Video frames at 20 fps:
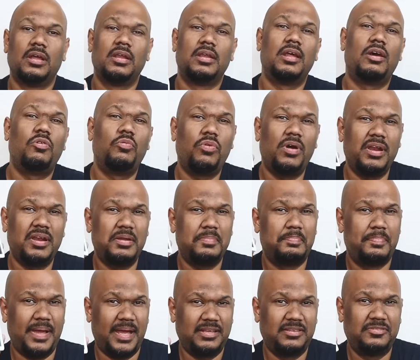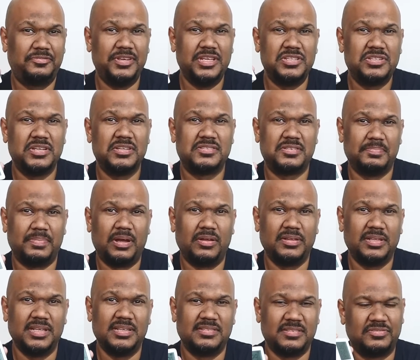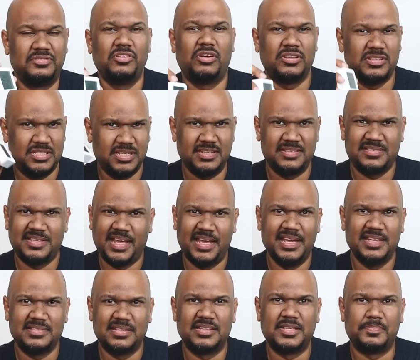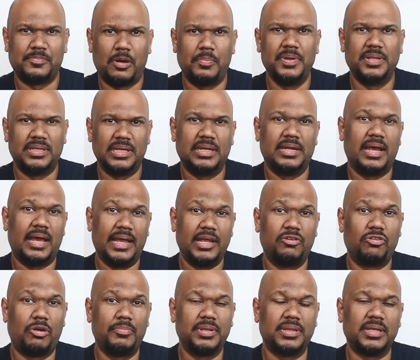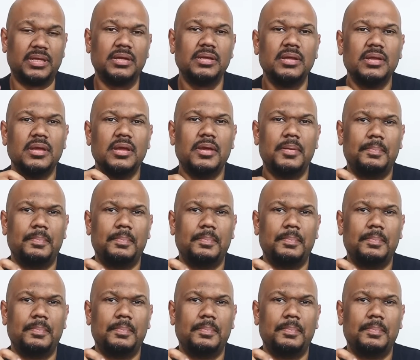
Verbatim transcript: Now, one of the best features about this is not just that it's a thermometer and a hygrometer,